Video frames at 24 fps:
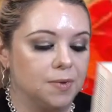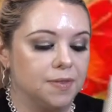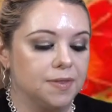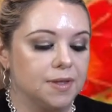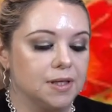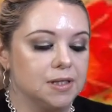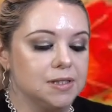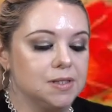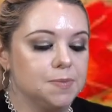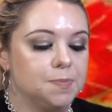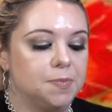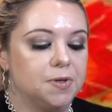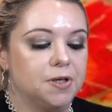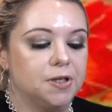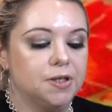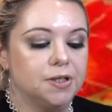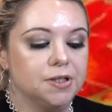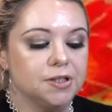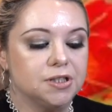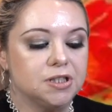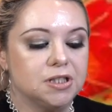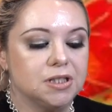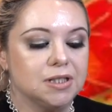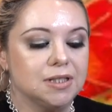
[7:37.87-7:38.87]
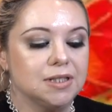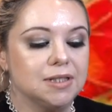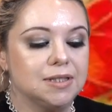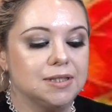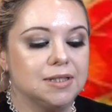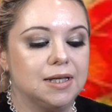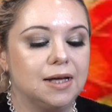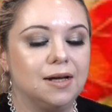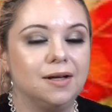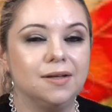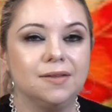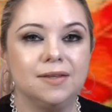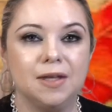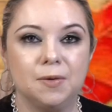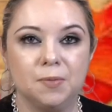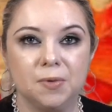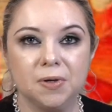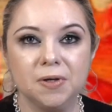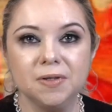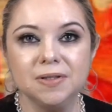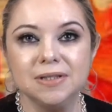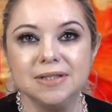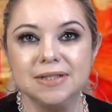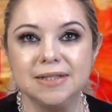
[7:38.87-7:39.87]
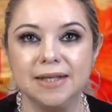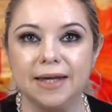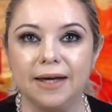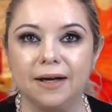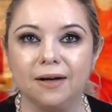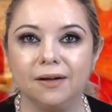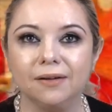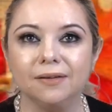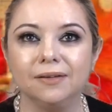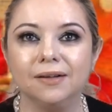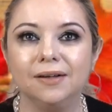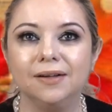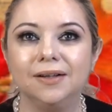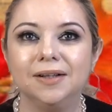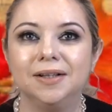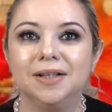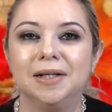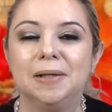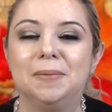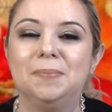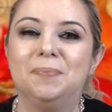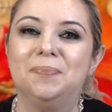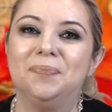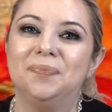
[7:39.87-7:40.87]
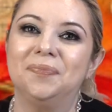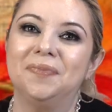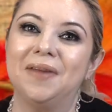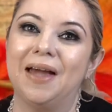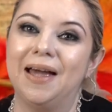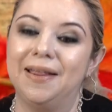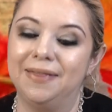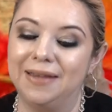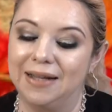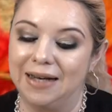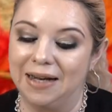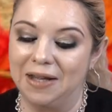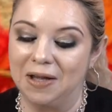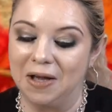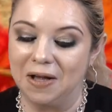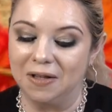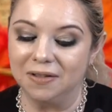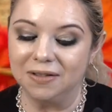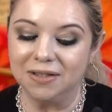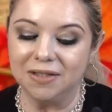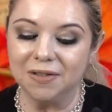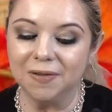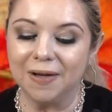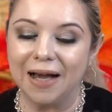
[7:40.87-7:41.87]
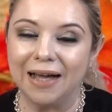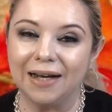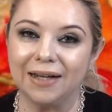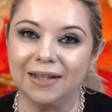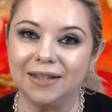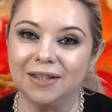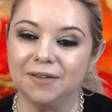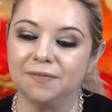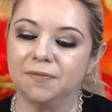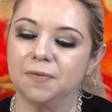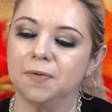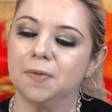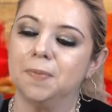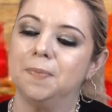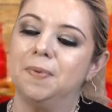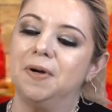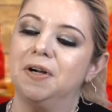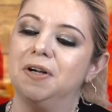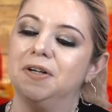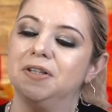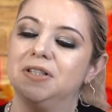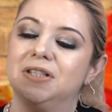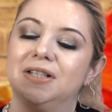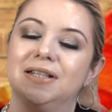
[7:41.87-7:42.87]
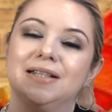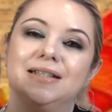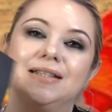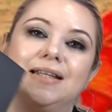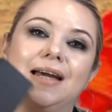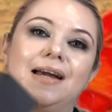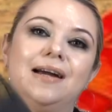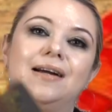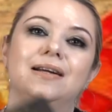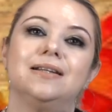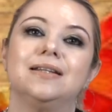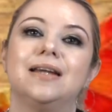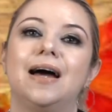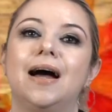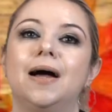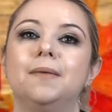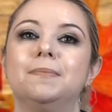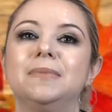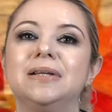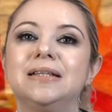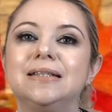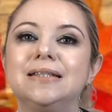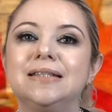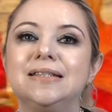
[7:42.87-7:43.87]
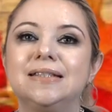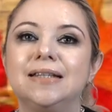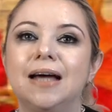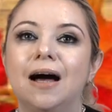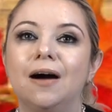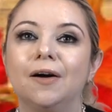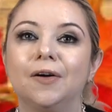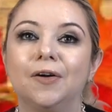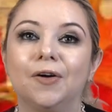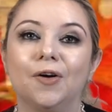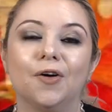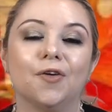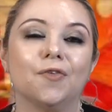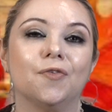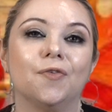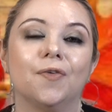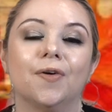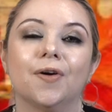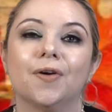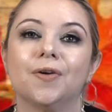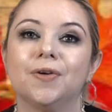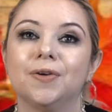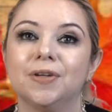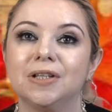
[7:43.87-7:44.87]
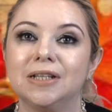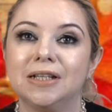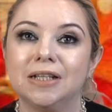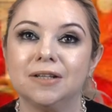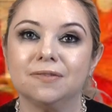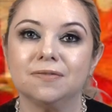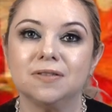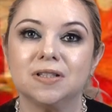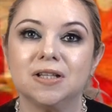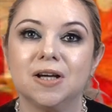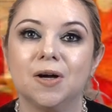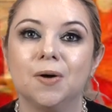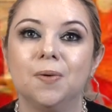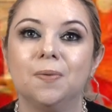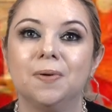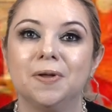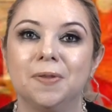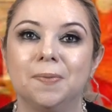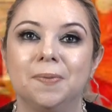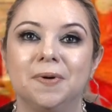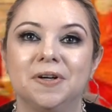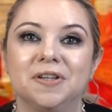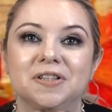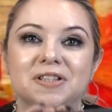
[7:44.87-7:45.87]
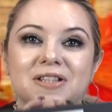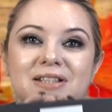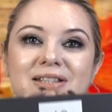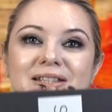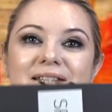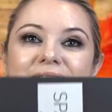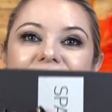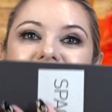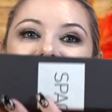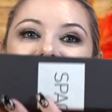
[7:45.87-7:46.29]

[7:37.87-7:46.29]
with this purchase they were on sale. And then I also got a gift with purchase, and I'm a sucker for a good gift with purchase, you